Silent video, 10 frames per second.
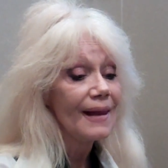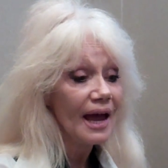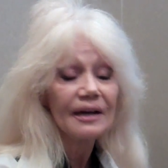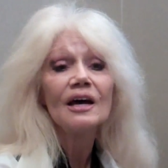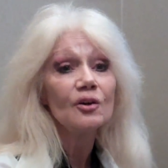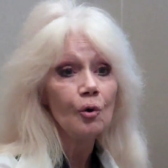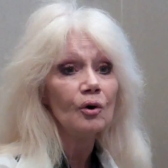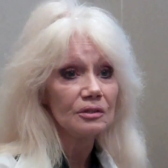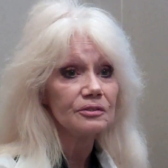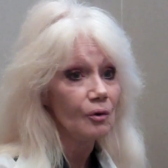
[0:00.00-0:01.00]
And I
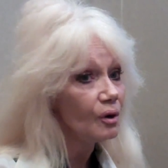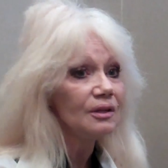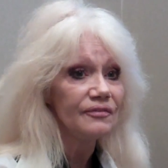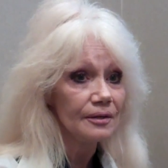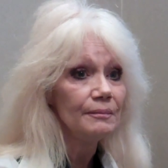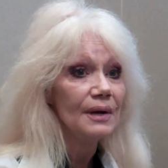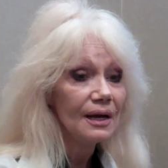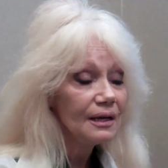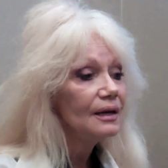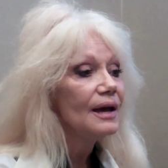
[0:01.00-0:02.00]
called all of them.
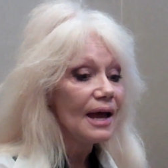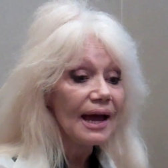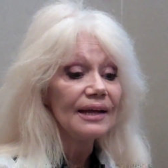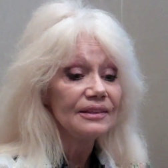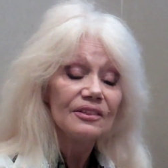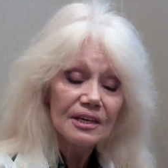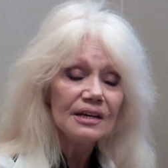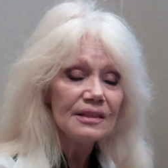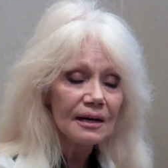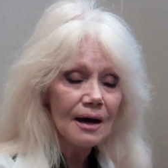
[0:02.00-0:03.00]
The
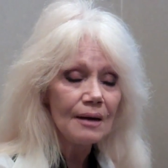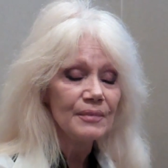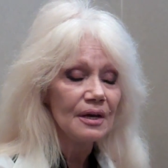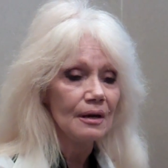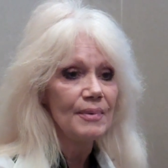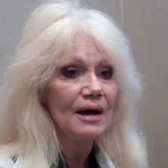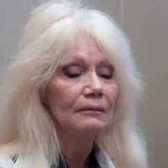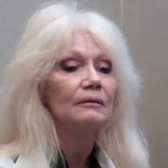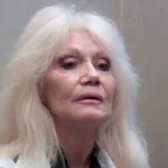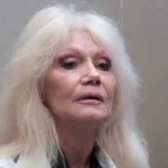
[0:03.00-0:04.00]
thing that got me about